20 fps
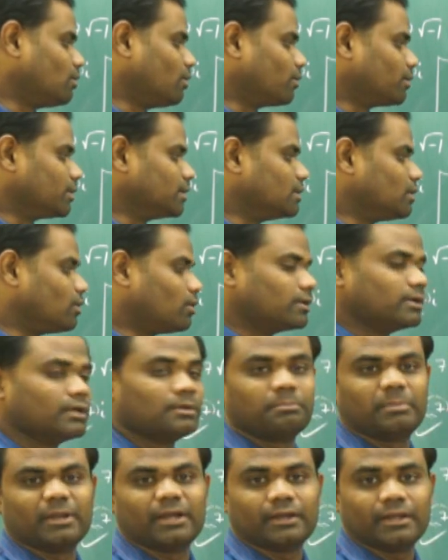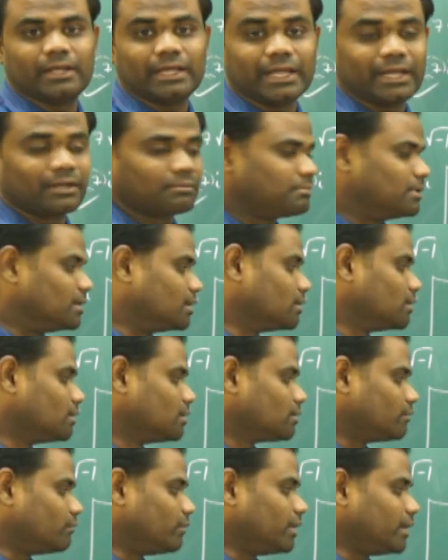or in the ordered pair a and b,
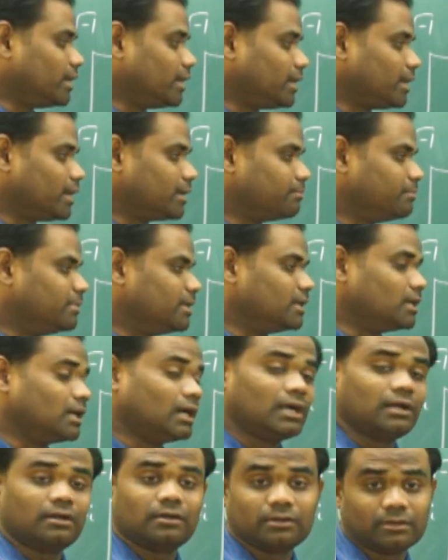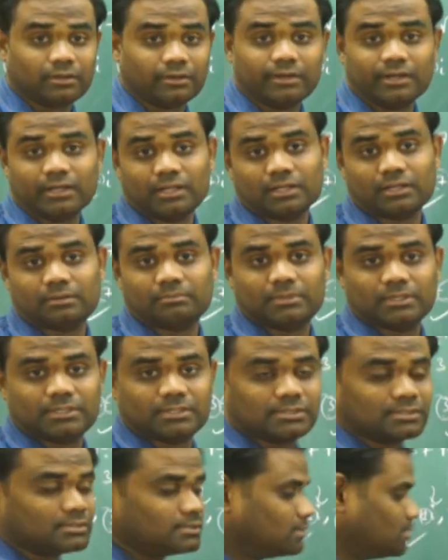where a and b are real
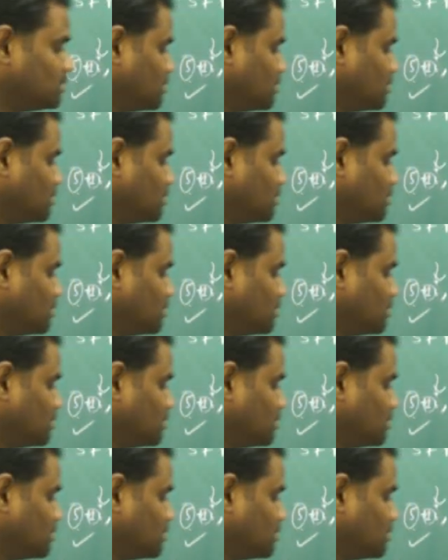numbers.